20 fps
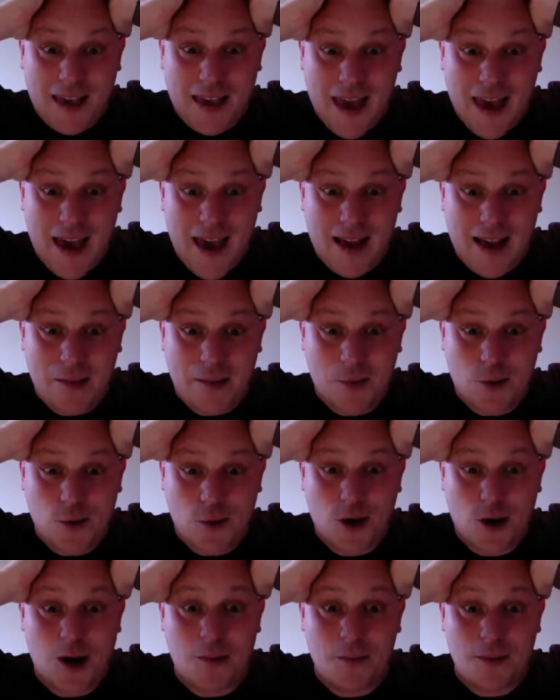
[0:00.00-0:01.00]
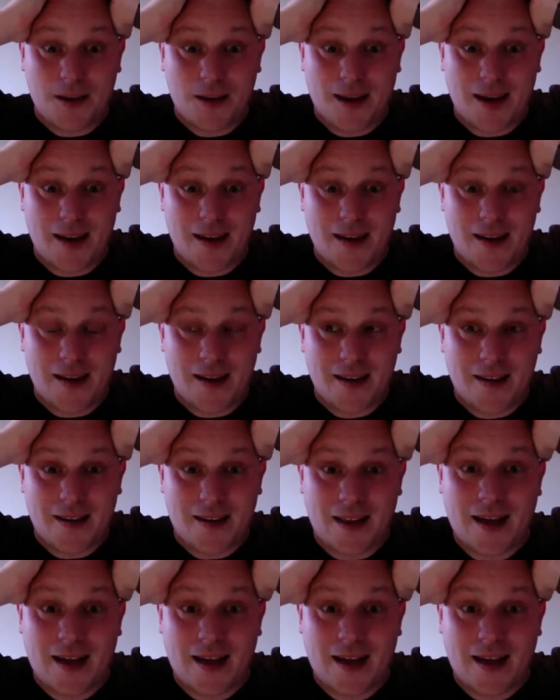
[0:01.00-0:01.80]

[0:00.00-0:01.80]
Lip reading: get any more complicated?